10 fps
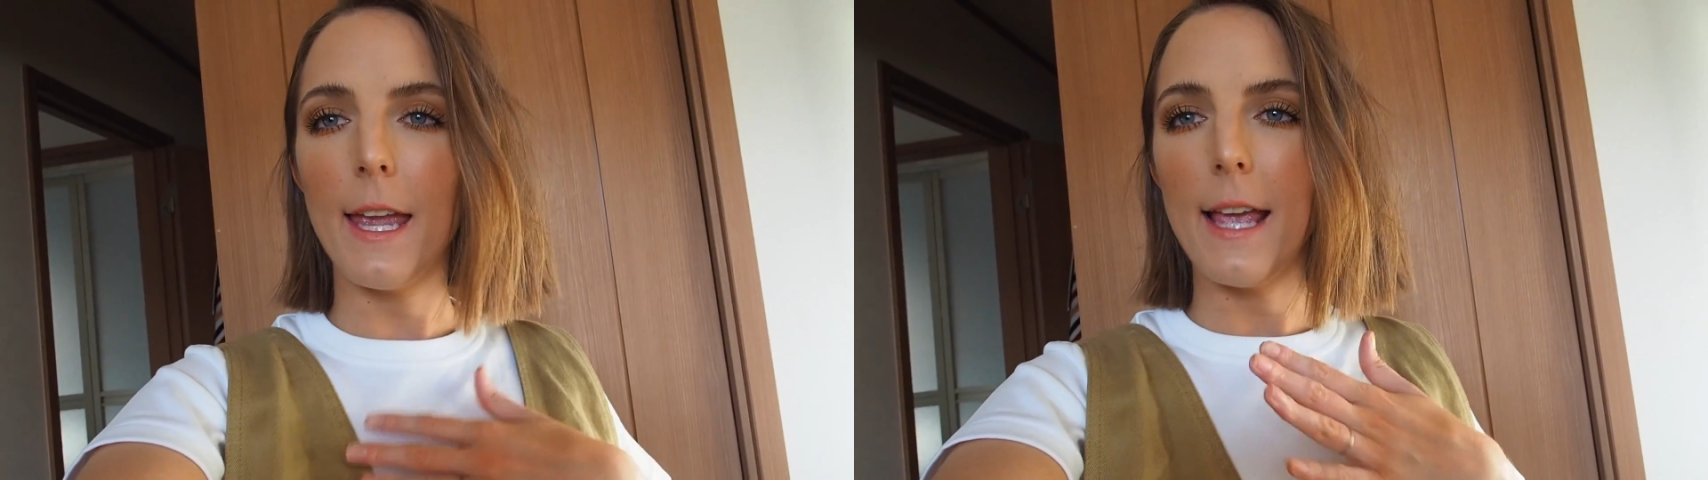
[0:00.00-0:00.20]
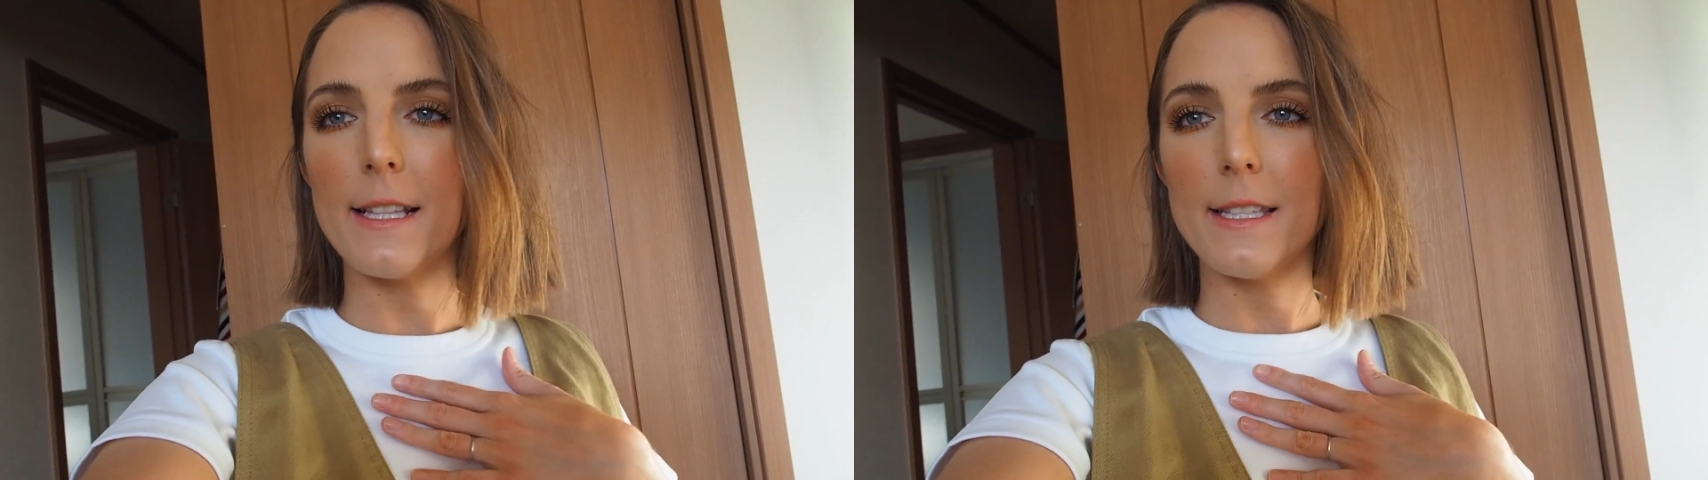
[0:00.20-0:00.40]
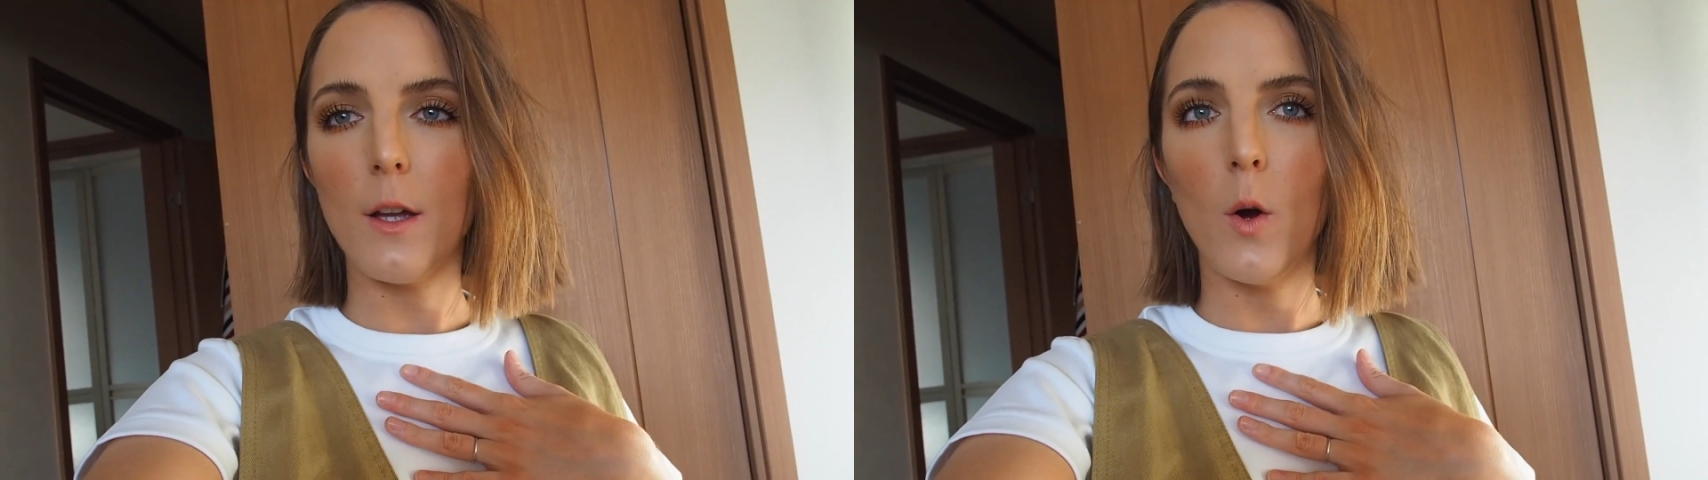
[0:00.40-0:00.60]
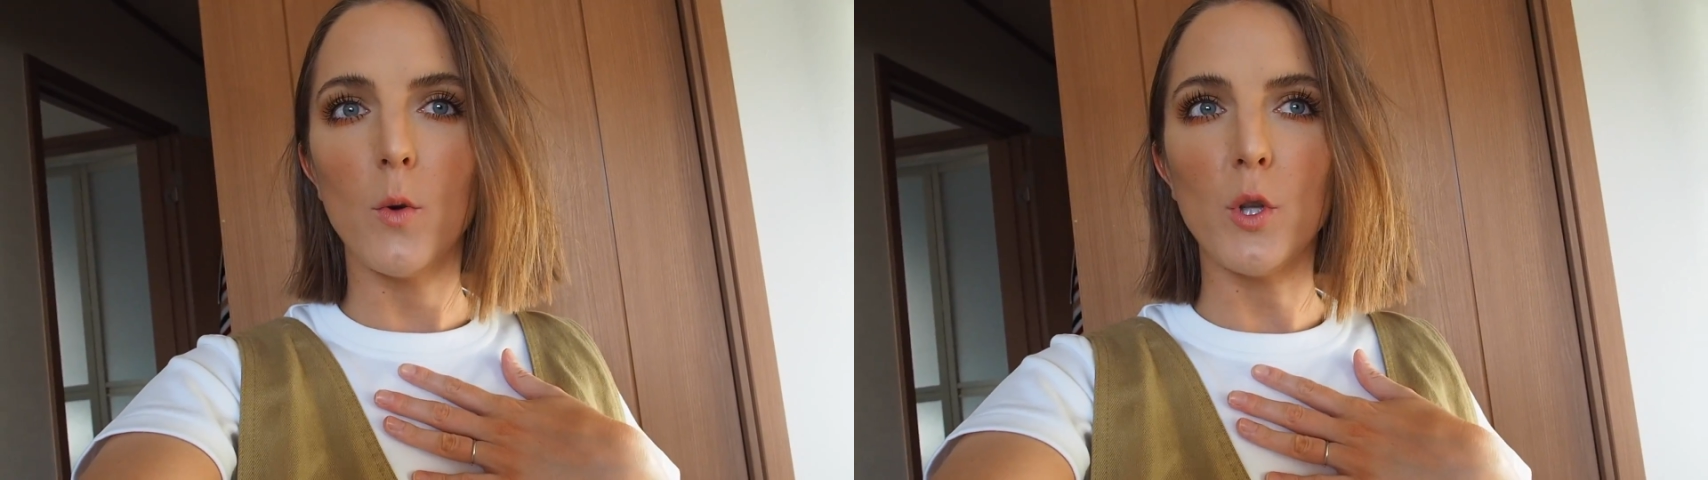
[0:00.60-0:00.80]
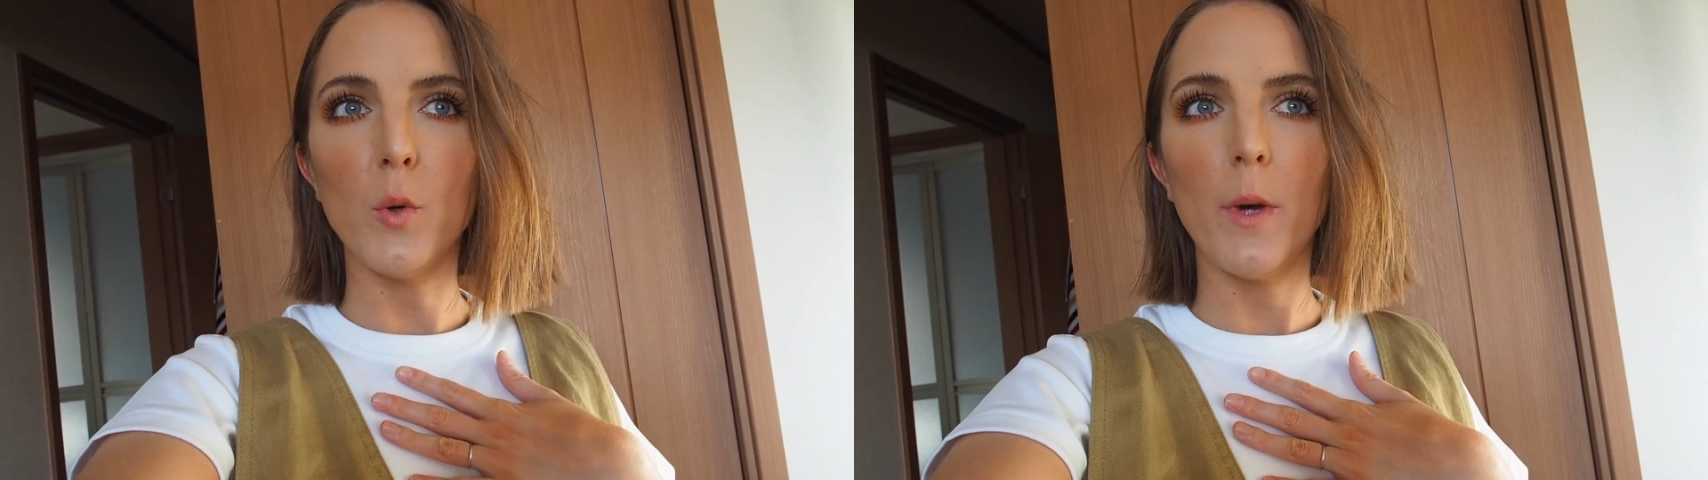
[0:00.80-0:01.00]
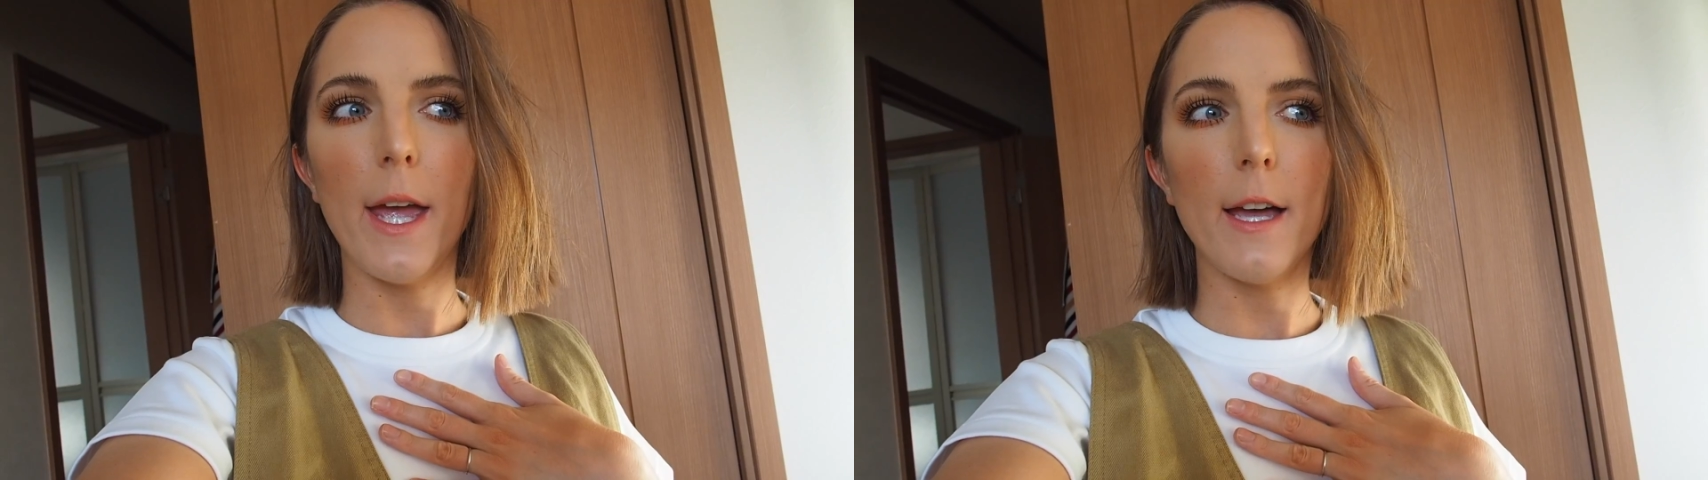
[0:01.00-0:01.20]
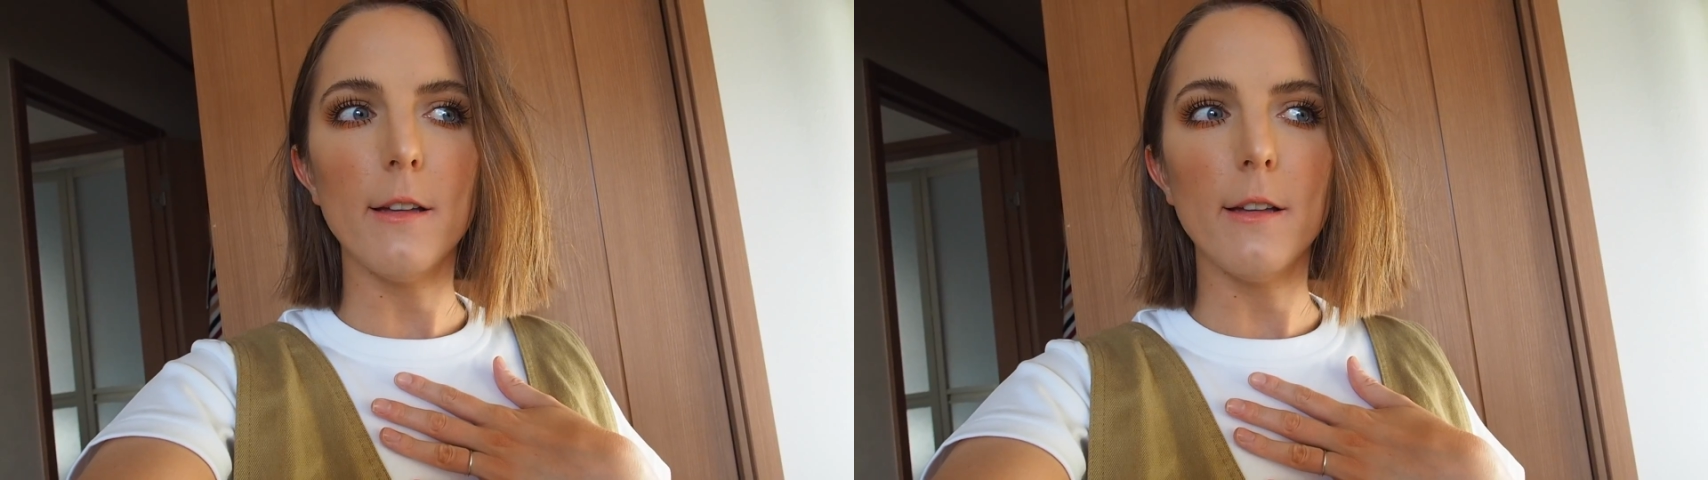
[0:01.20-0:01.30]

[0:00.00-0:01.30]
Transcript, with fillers: s-o-u-l